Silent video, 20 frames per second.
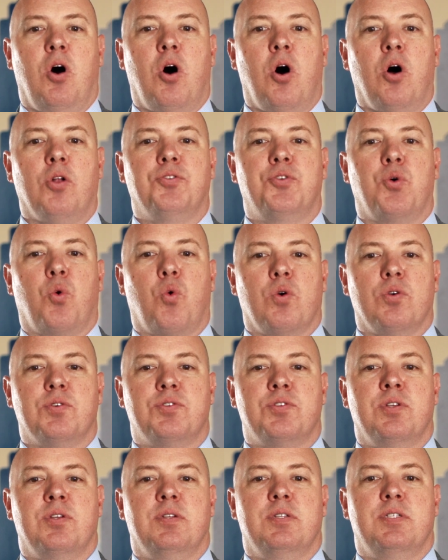All
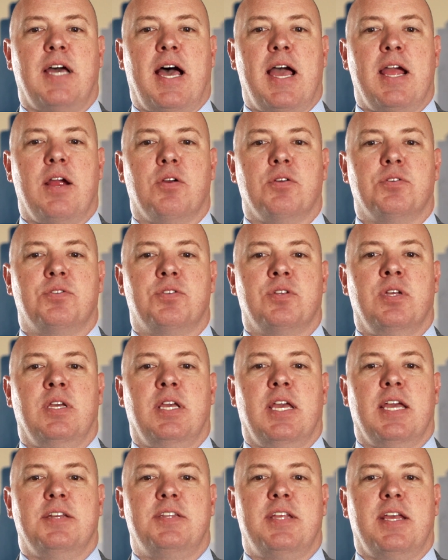doors, tires,
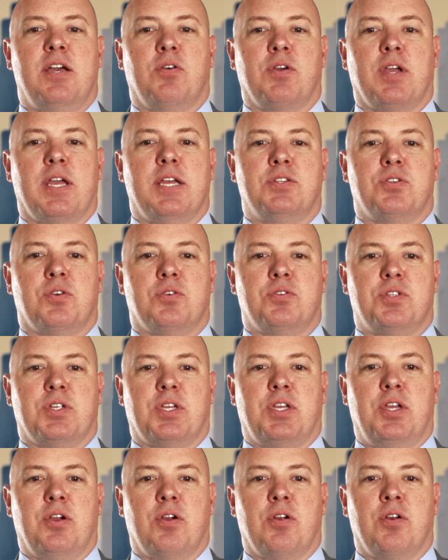and tailgates are
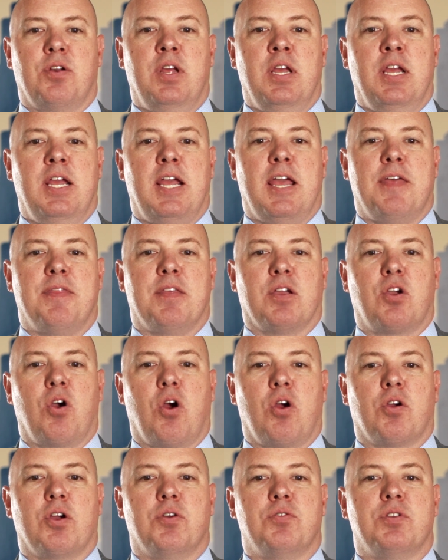secured, and the
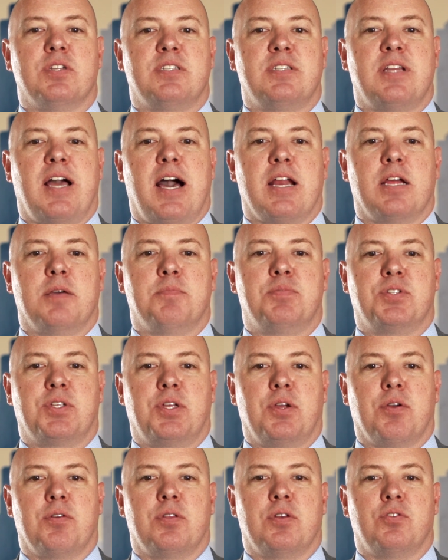cargo does not
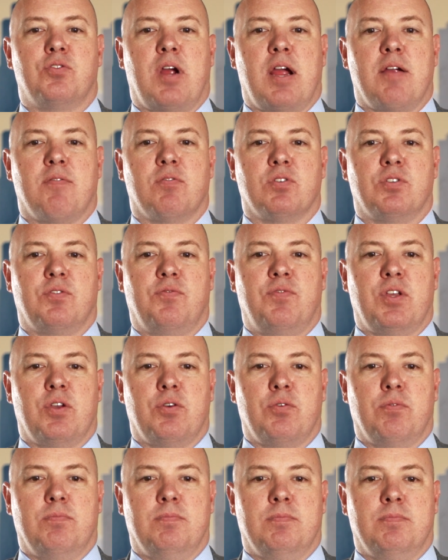obscure the driver's
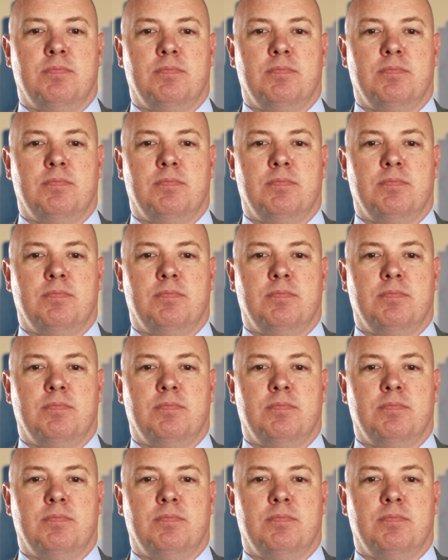view.